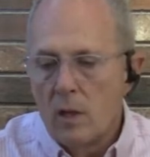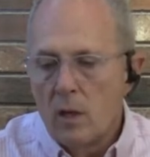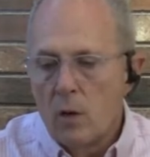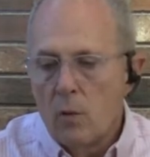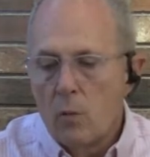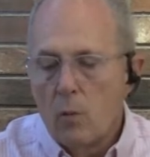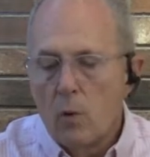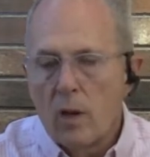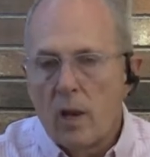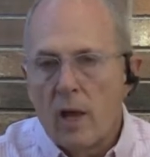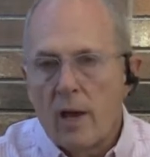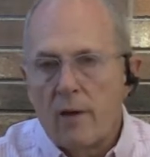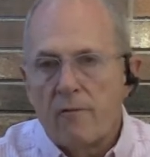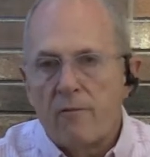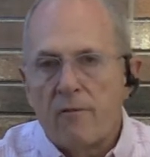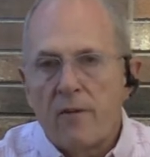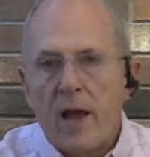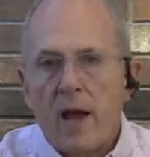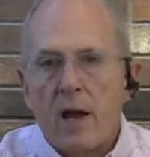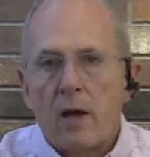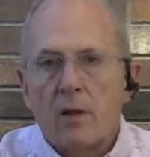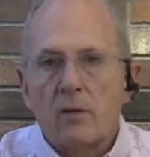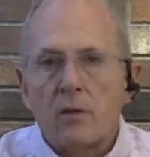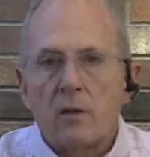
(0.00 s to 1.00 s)
What I
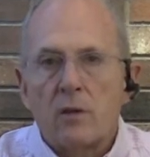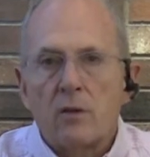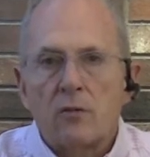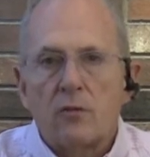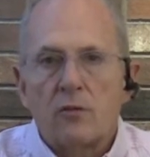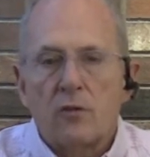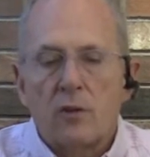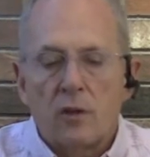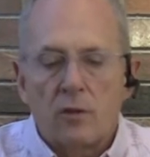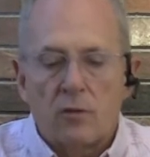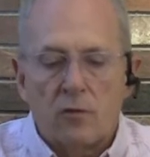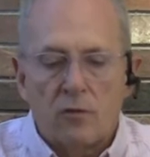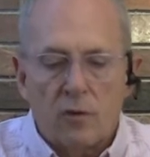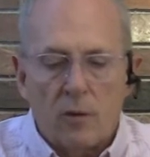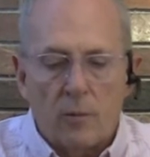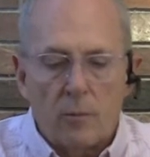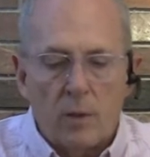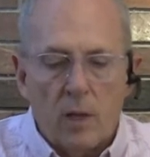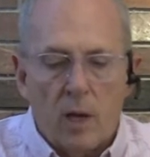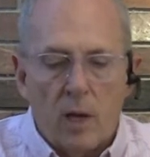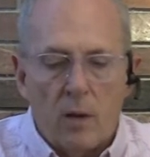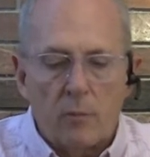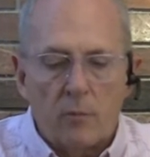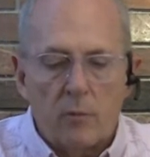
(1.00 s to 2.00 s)
found is that
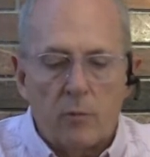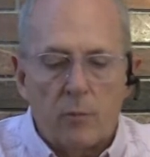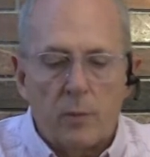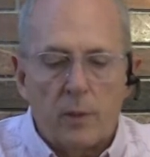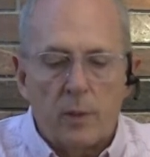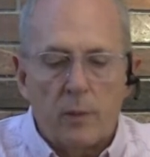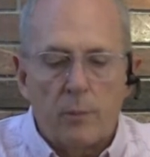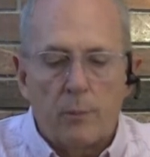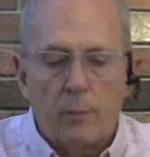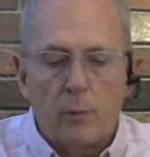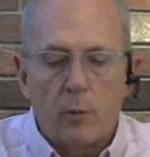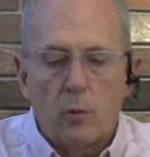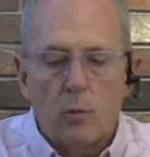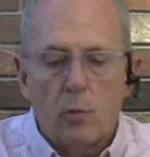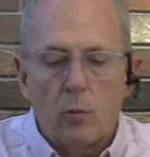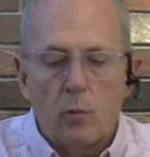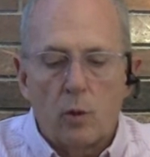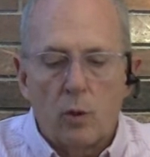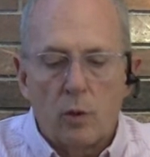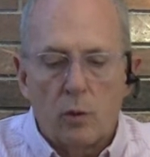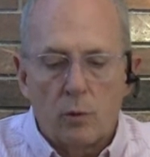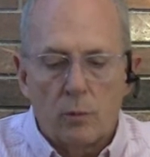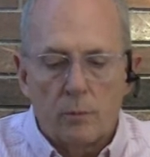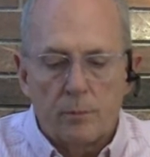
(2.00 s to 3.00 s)
sometimes people
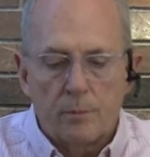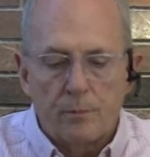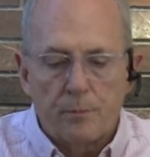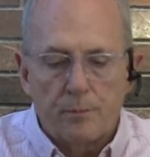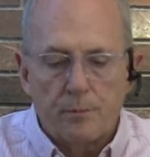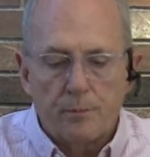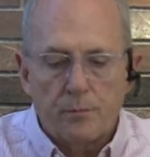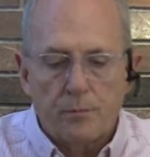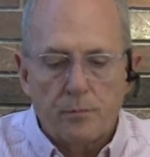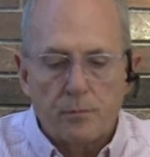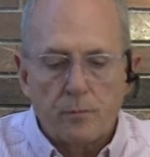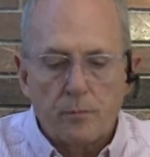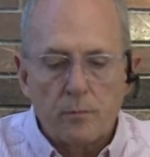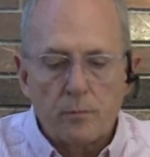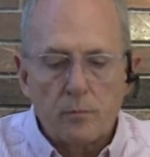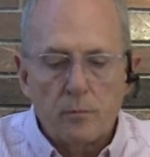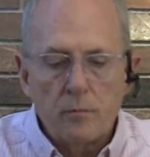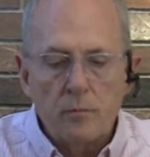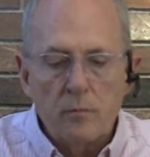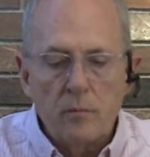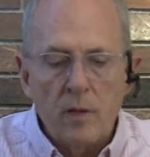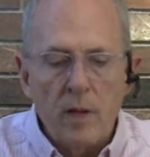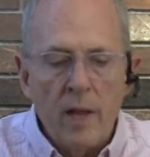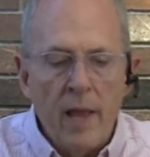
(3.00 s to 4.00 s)
will
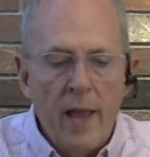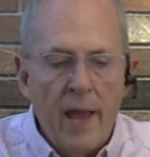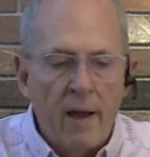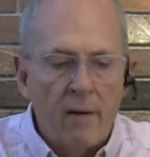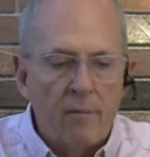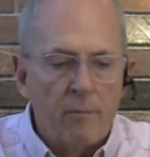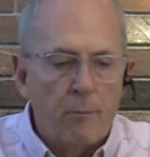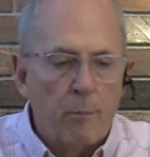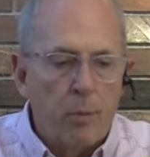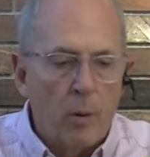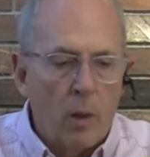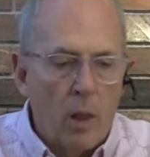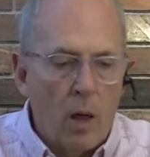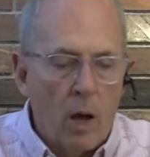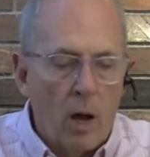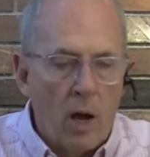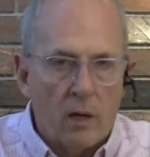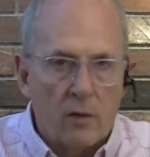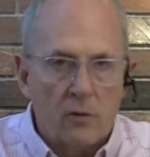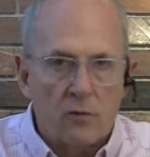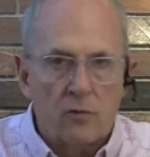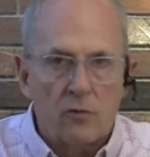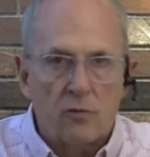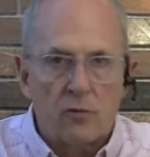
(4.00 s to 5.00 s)
have
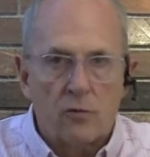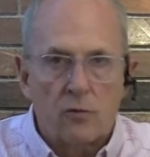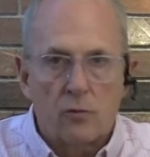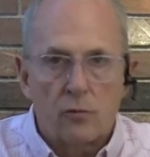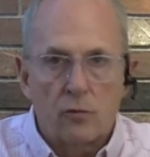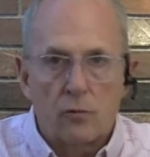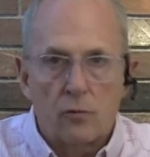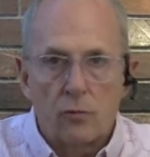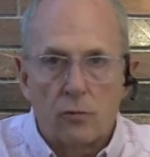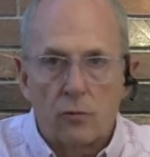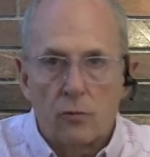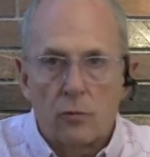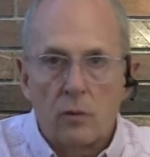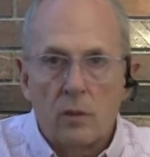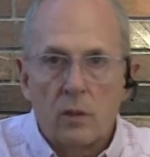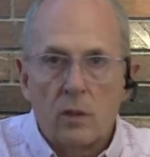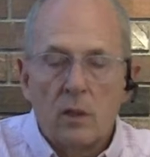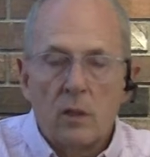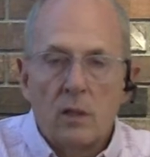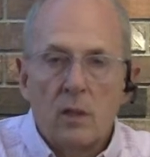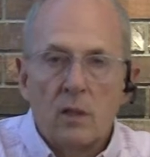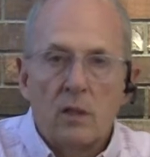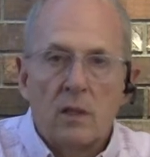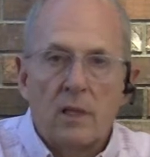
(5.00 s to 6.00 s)
blocks to
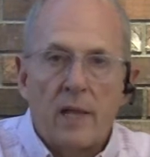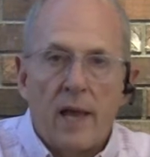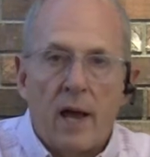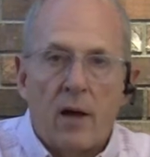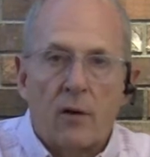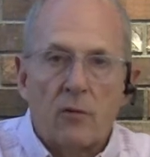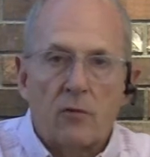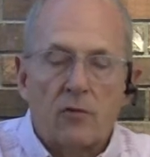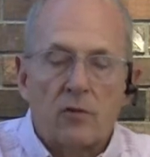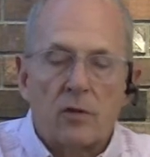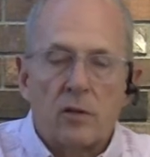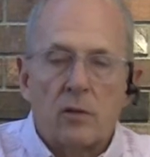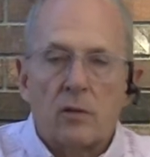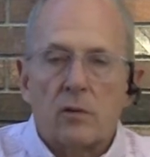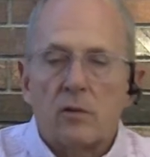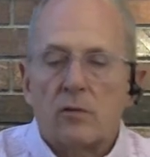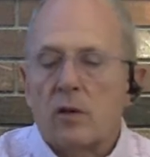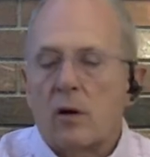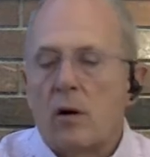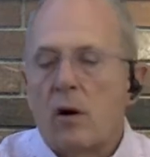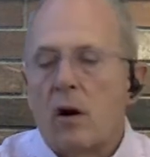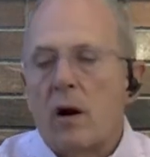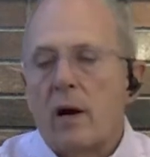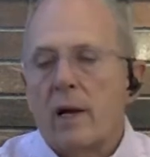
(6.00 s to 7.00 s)
dowsing. They say,
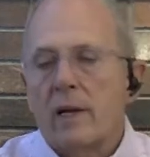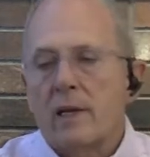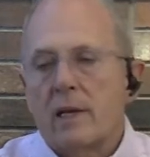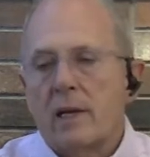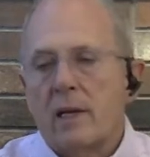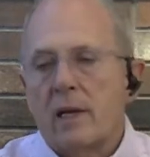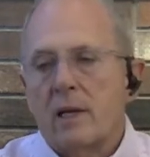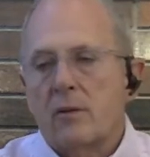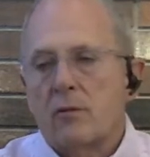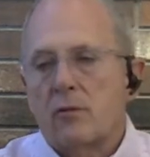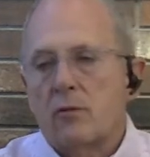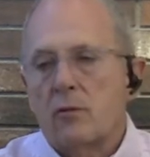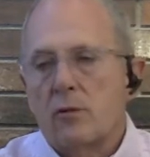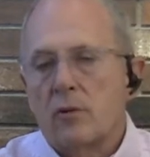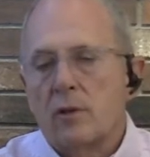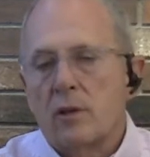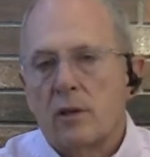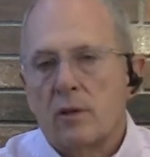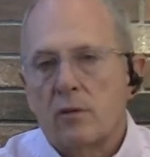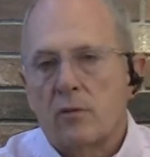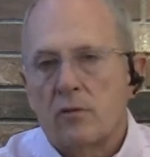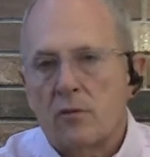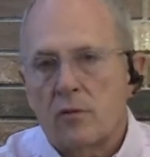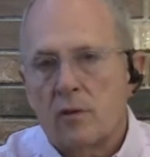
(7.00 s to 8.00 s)
oh, I can't do
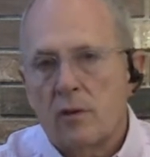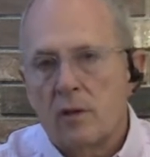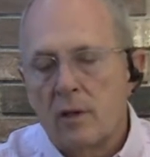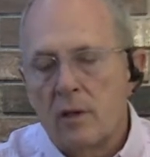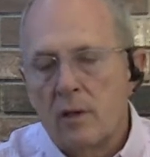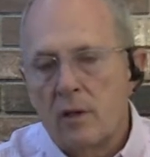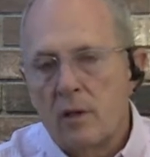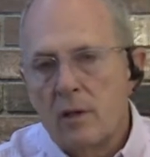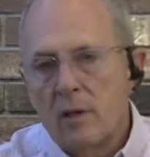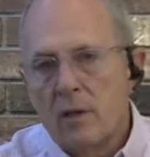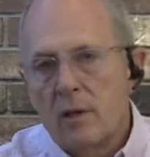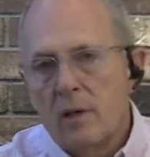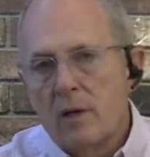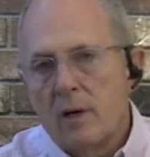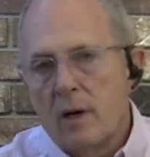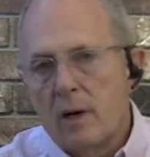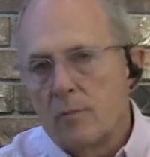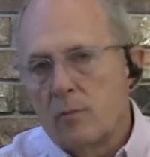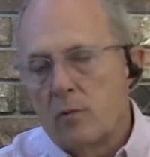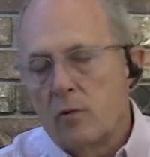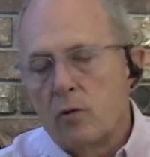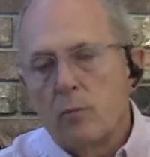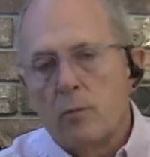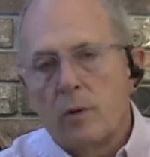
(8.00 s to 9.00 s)
this.
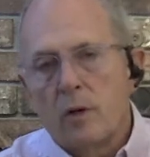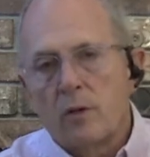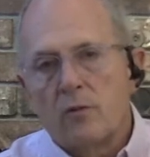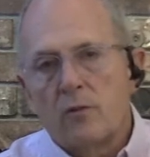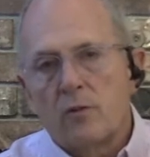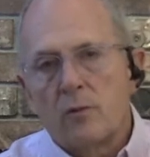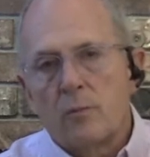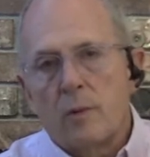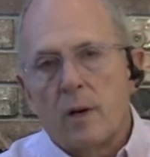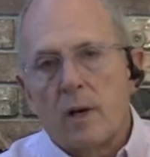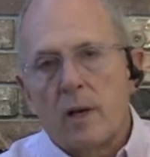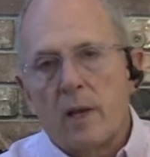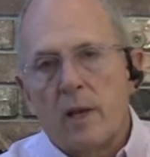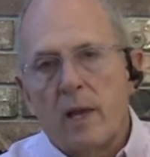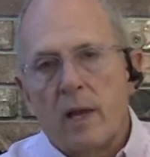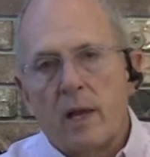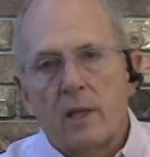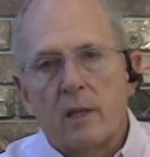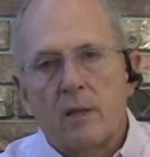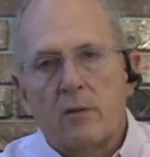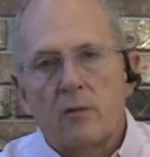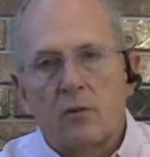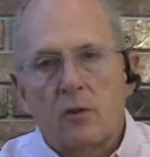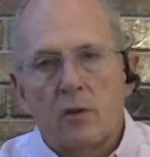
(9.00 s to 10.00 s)
I'm too much in my
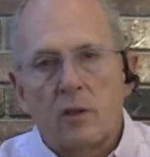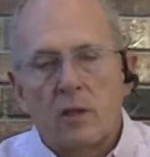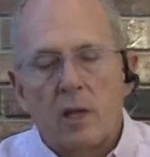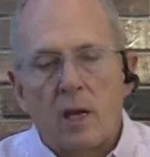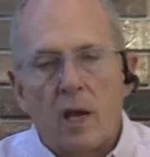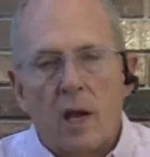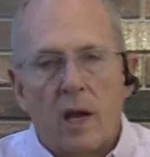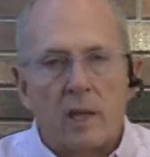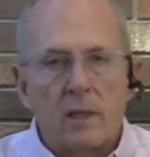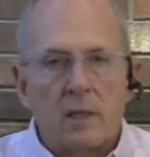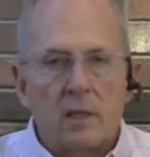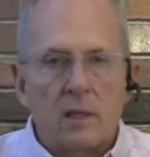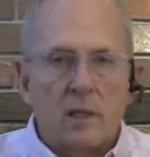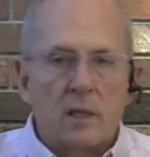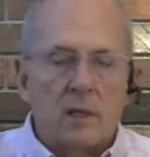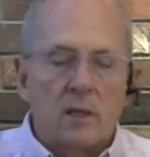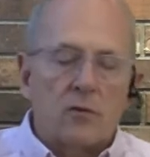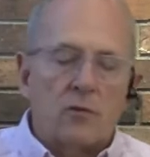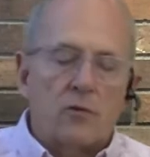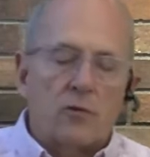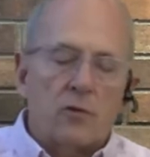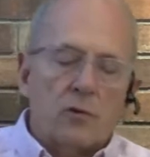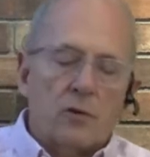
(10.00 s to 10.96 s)
head. So the idea is